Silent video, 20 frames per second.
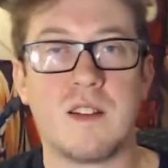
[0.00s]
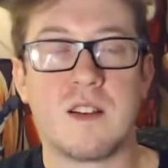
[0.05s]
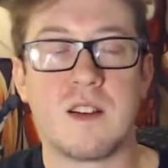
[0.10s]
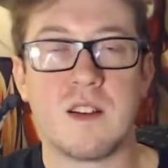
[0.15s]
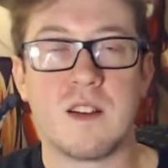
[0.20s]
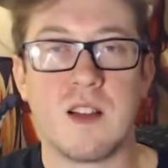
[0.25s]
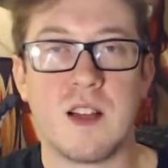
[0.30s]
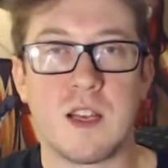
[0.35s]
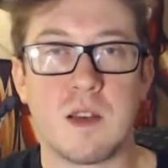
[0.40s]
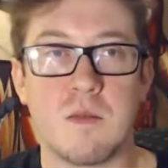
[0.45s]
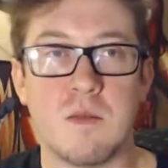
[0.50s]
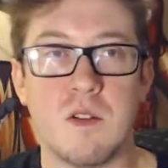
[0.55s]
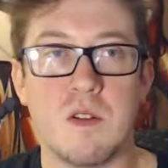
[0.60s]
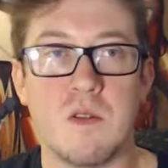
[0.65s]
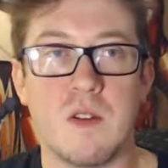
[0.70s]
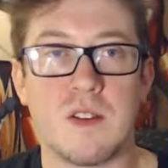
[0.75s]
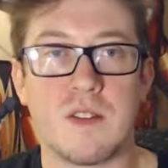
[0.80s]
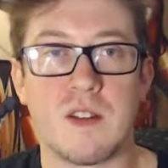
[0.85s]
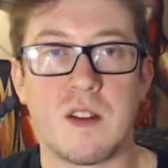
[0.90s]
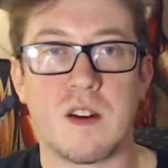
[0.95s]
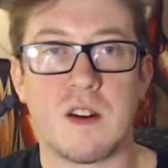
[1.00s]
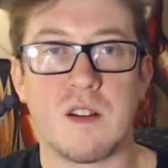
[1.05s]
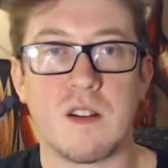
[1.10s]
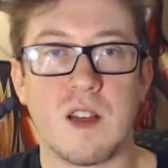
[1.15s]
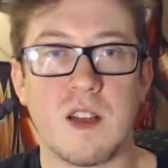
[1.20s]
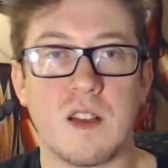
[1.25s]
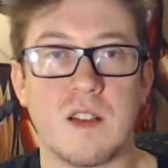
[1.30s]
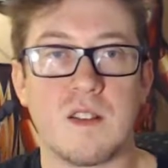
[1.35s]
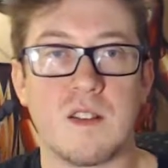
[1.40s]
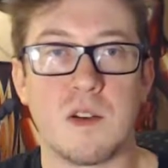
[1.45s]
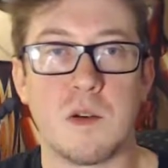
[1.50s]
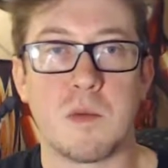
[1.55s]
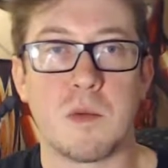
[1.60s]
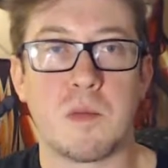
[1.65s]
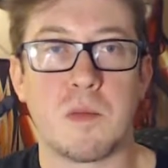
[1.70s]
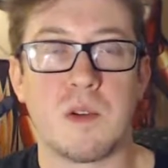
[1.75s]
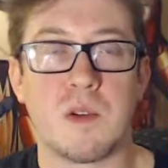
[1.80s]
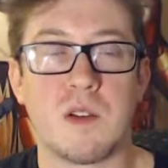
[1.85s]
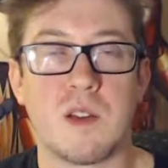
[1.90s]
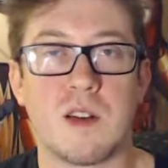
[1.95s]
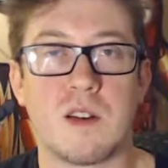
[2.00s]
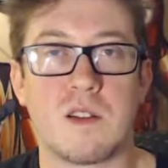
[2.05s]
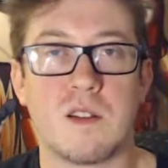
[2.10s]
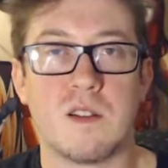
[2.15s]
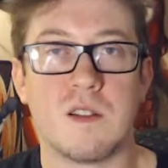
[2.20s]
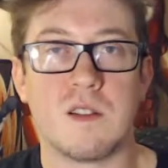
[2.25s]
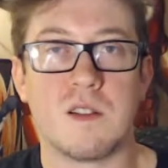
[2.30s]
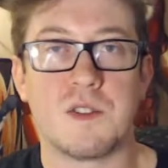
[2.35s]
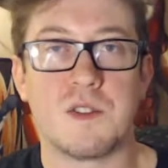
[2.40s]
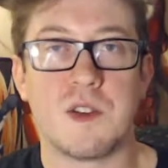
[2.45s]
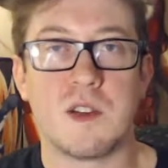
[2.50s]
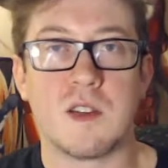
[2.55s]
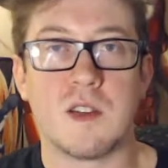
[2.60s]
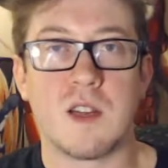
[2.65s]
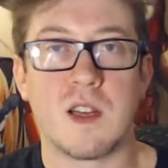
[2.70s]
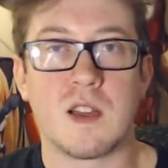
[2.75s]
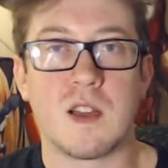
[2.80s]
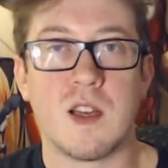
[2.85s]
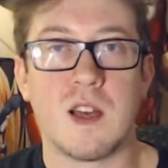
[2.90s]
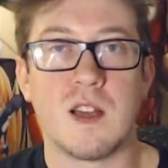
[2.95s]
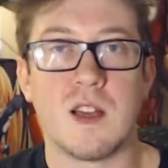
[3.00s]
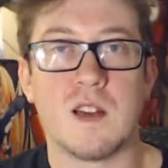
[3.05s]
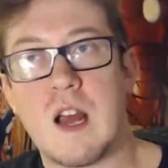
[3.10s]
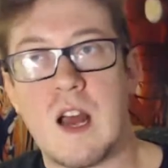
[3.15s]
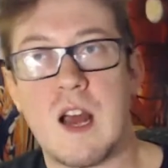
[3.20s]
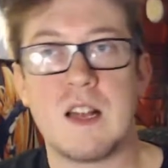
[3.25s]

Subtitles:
to like movies that are like super political and shit like that.